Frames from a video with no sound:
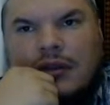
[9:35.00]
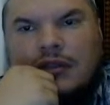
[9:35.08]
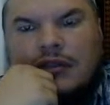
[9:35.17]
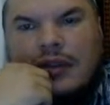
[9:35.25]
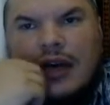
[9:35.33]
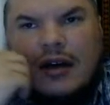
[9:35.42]

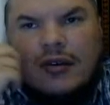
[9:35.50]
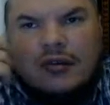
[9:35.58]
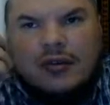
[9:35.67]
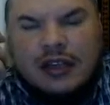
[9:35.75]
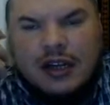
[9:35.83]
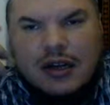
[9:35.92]
So now
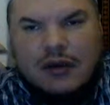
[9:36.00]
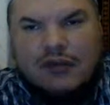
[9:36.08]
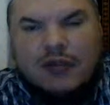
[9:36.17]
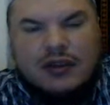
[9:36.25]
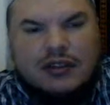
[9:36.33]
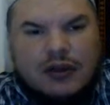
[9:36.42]
they're
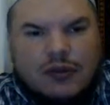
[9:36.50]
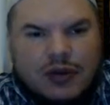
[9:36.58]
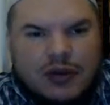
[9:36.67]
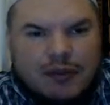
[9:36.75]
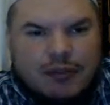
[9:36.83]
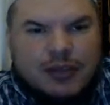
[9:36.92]
confronted
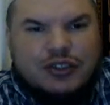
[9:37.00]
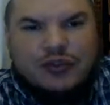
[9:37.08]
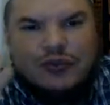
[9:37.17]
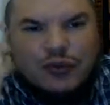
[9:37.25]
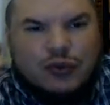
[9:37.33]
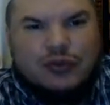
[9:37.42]
with a bunch
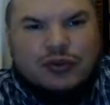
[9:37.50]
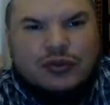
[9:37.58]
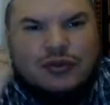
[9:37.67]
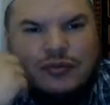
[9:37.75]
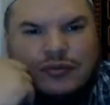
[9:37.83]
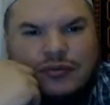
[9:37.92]
of
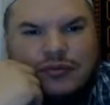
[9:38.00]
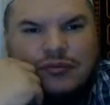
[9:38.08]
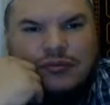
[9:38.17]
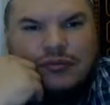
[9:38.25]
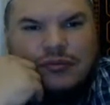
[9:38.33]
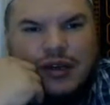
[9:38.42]
rules.
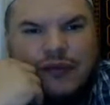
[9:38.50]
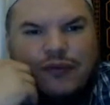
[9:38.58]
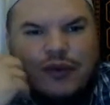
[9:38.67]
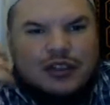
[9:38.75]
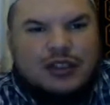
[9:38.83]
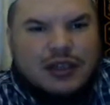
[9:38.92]

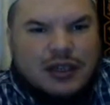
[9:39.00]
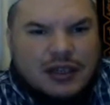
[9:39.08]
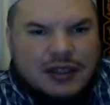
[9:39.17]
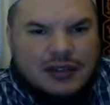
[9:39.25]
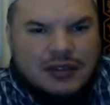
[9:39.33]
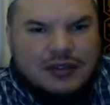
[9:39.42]

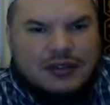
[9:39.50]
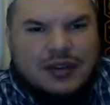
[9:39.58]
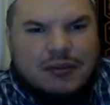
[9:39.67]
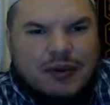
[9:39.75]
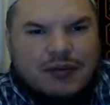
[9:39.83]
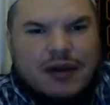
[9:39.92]
Unfortunately,
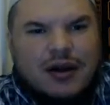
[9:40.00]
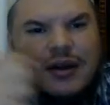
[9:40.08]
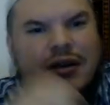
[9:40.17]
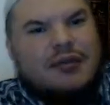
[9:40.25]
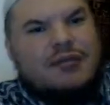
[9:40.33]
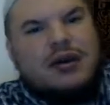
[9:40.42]
some of our
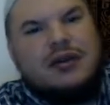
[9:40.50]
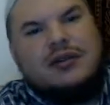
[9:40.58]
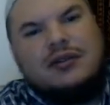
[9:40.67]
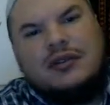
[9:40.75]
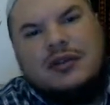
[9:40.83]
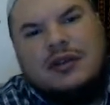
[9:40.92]

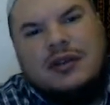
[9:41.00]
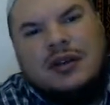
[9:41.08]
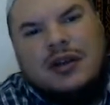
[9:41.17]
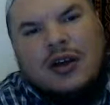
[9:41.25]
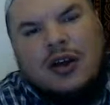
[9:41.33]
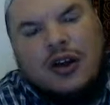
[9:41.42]
brothers
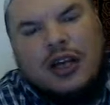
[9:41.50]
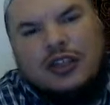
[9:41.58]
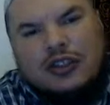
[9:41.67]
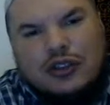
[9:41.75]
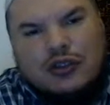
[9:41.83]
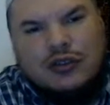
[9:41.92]
are
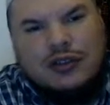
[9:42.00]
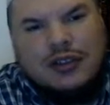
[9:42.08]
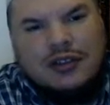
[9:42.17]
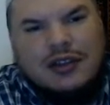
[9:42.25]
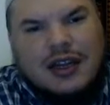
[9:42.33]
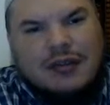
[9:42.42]
introduced to
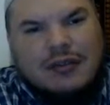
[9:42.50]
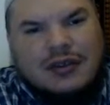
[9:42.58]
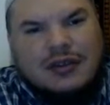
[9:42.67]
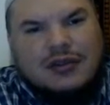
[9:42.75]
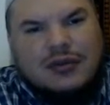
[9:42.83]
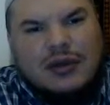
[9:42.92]
Islam in
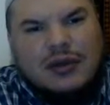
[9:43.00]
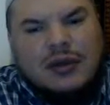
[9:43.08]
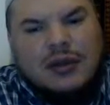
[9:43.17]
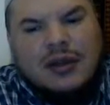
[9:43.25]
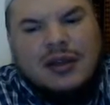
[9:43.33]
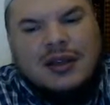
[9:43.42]
this way.
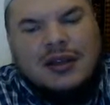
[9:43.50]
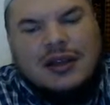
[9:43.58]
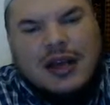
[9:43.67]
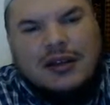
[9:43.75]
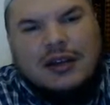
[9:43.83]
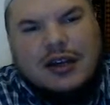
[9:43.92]

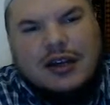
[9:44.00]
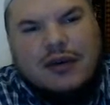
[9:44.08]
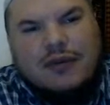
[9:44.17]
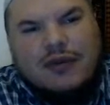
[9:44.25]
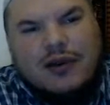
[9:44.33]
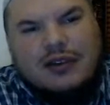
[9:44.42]
Now they're
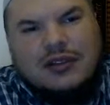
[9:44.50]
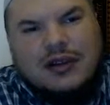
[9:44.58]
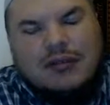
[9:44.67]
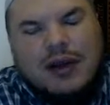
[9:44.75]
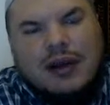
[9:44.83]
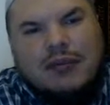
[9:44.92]

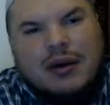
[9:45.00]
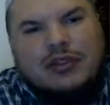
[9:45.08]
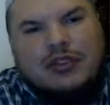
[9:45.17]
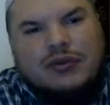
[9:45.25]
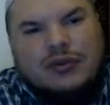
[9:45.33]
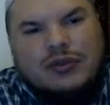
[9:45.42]
confronted by a
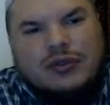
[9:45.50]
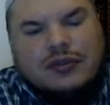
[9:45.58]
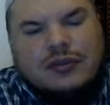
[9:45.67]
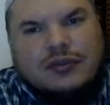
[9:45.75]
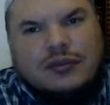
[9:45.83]
bunch of rules.